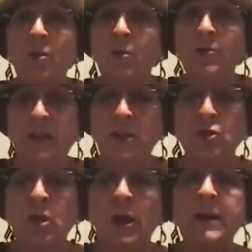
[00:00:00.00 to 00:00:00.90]
old, they get
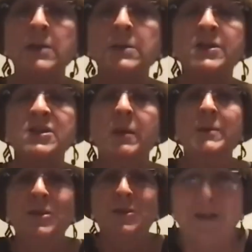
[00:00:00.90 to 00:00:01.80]
dried out. Like some
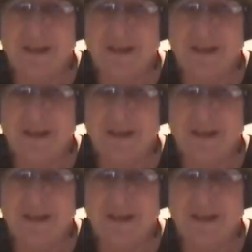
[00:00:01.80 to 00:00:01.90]
of the,